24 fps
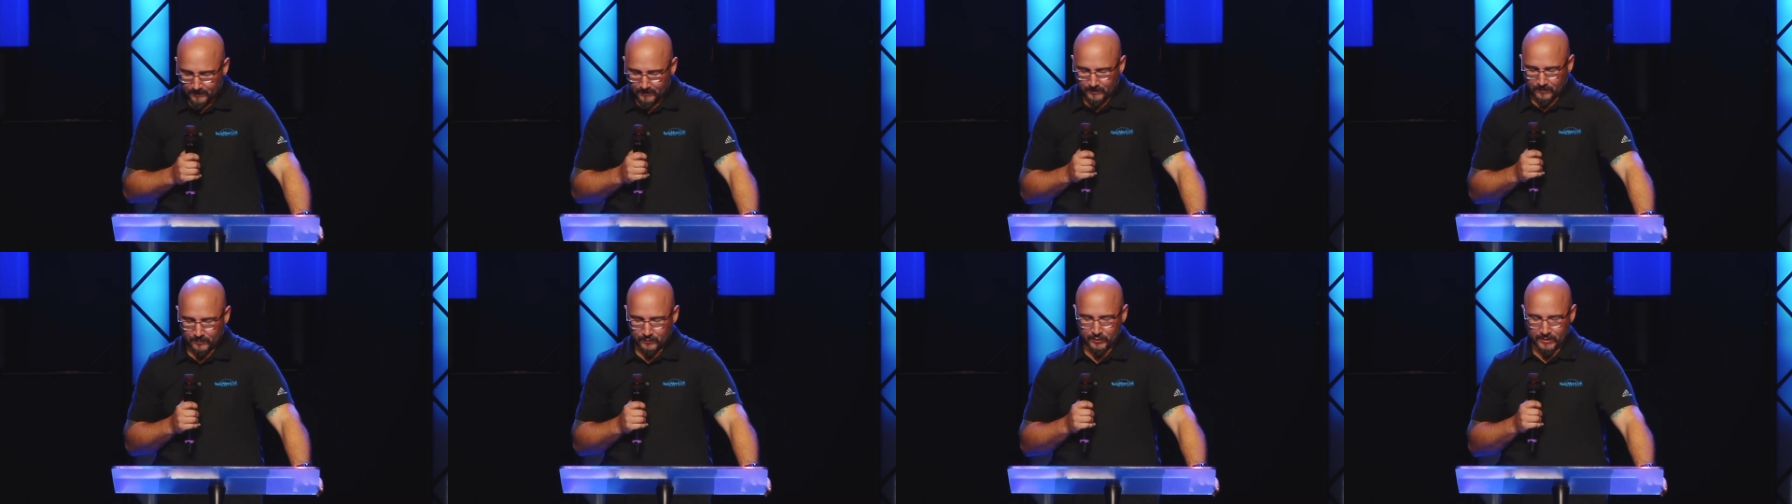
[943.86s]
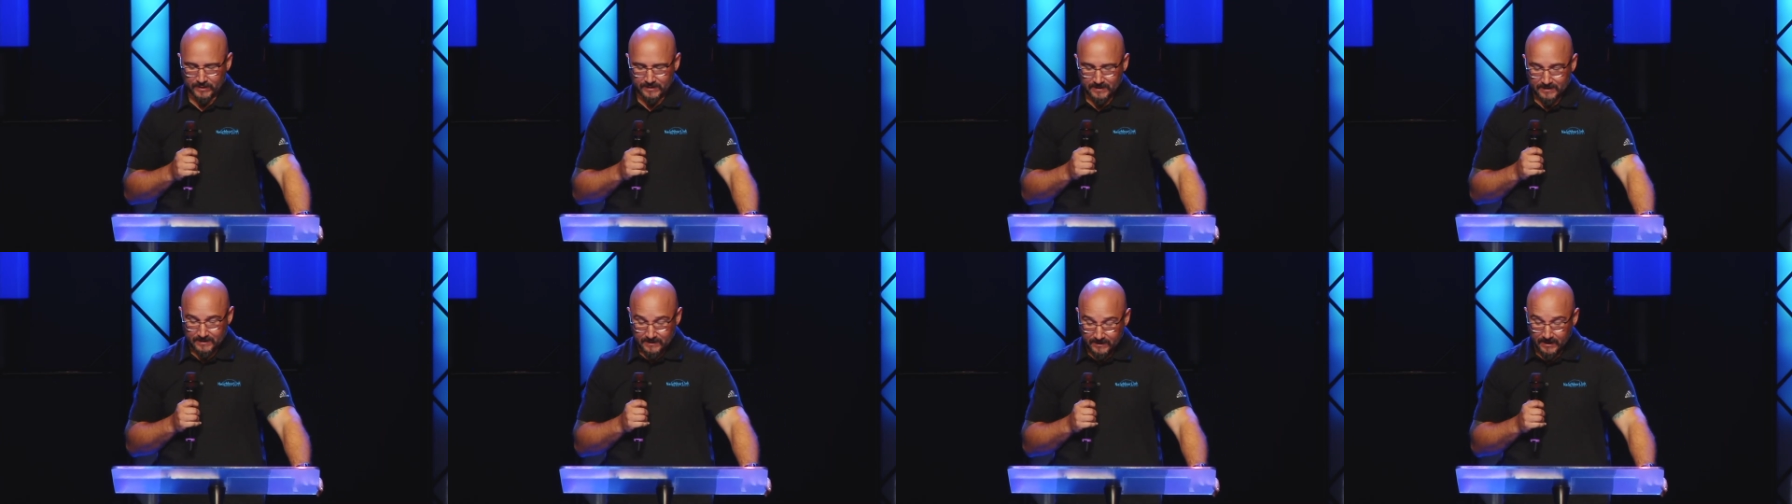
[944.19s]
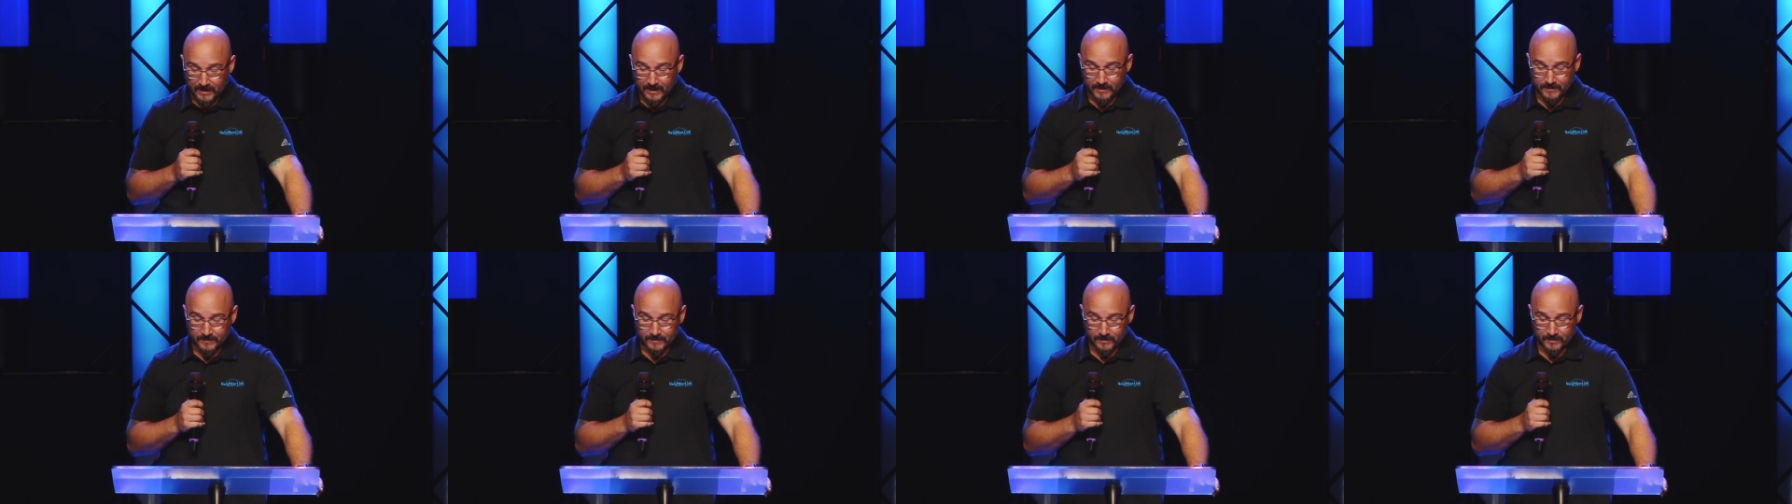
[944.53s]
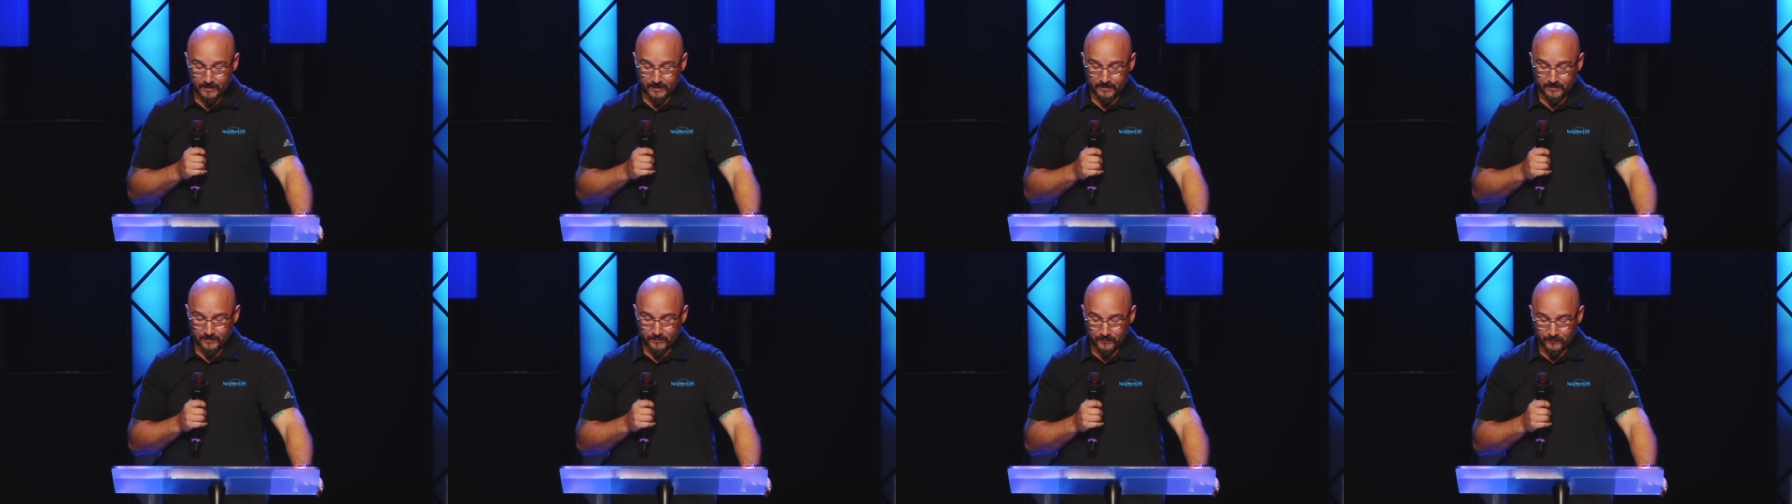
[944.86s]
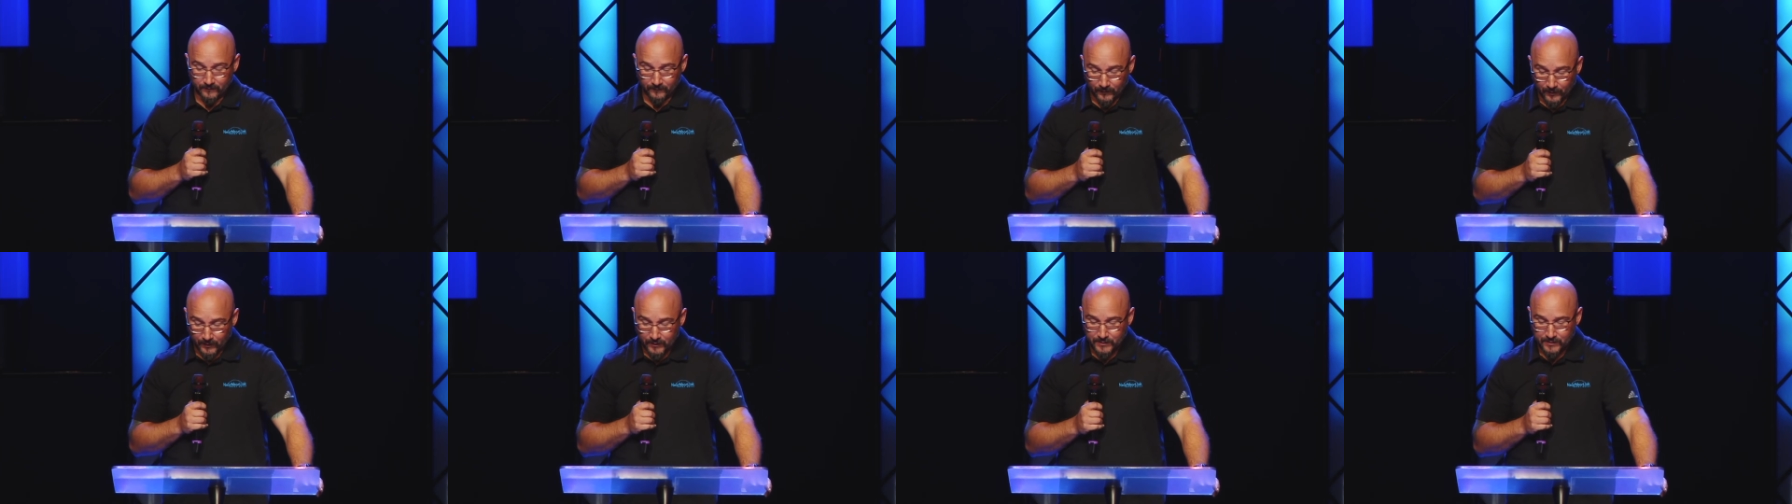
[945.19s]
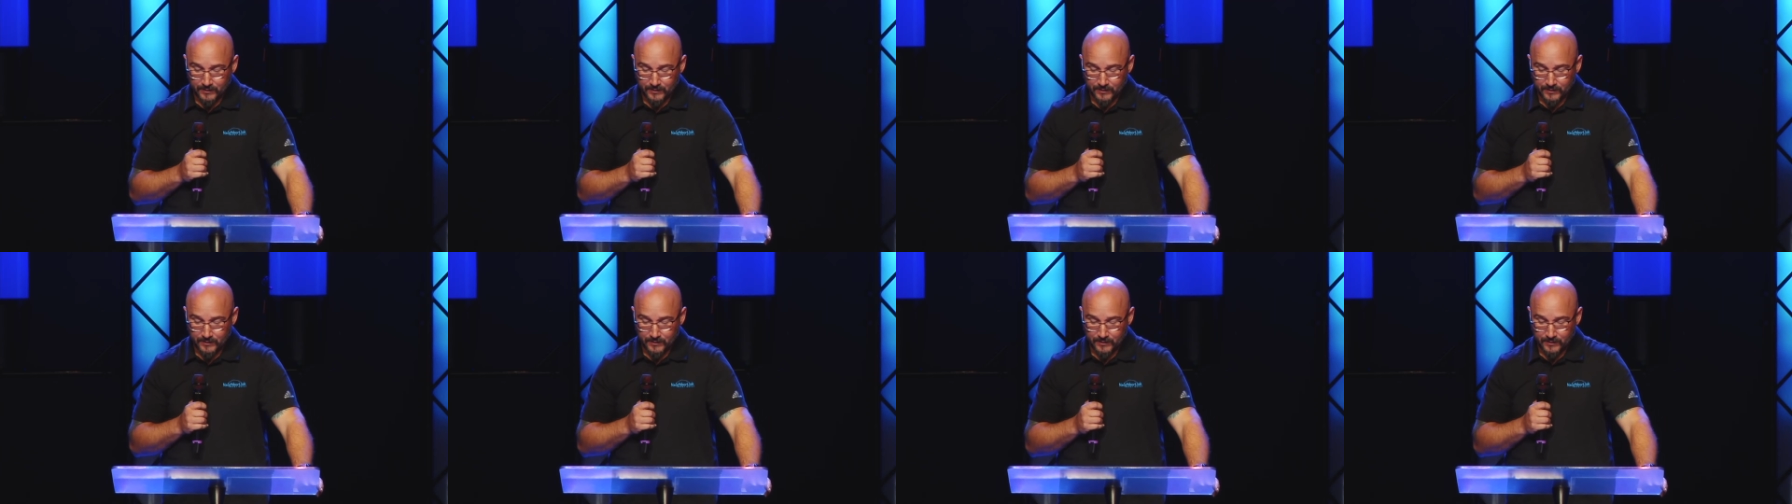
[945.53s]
Jesus says in verse